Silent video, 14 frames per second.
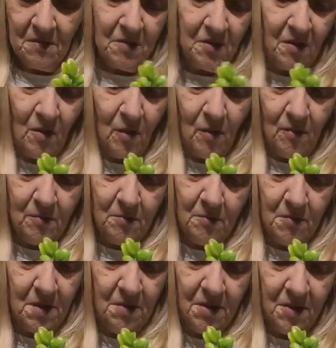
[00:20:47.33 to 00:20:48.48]
It
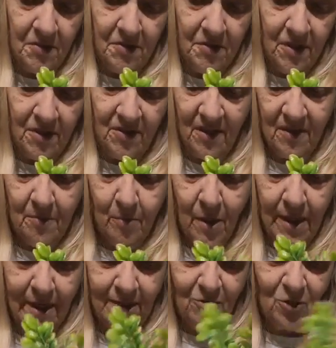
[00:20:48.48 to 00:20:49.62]
doesn't say, it says
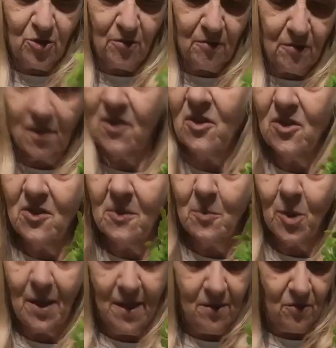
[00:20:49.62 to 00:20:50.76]
branch. This is a
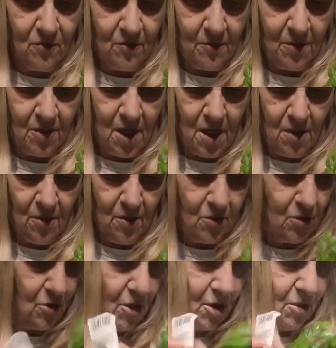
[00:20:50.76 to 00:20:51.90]
branch from the Dollar
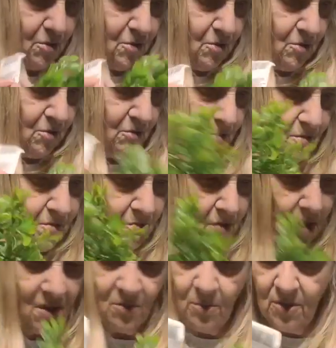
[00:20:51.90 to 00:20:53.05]
Tree.
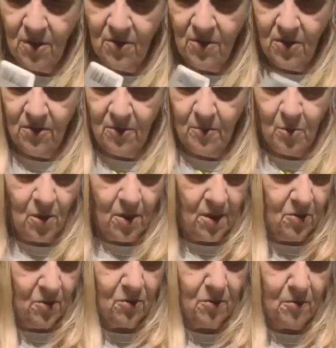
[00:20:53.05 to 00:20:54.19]
That's what this is, a
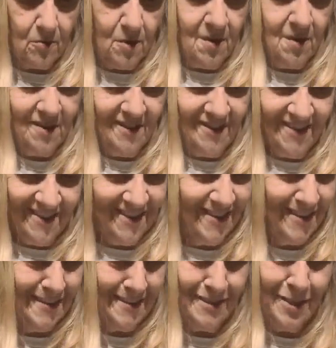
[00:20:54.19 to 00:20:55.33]
branch.
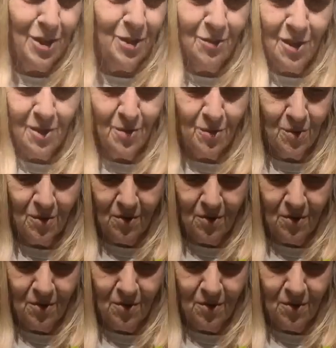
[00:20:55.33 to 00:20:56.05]
Who knew?